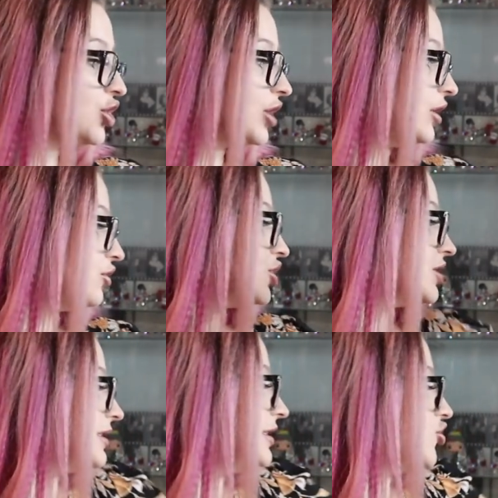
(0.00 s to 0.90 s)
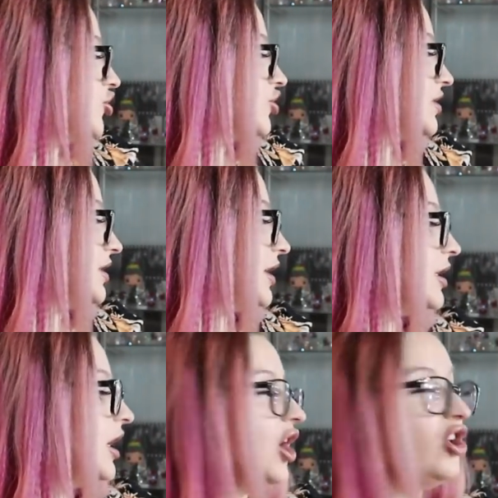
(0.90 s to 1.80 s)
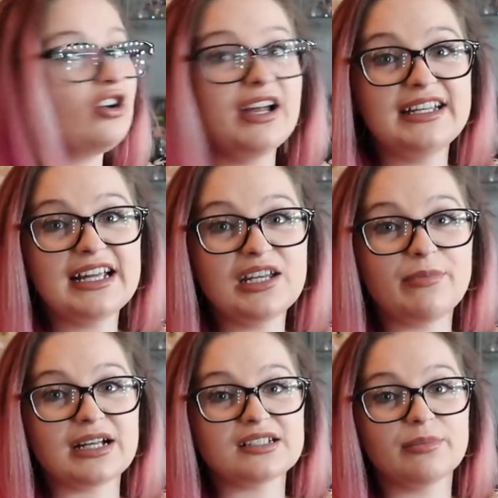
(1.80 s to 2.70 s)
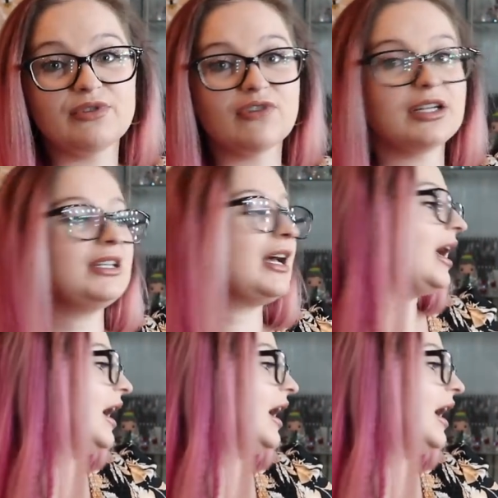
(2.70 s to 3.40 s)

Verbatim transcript: G because she's literally just said, you got any antibacs I've been running out?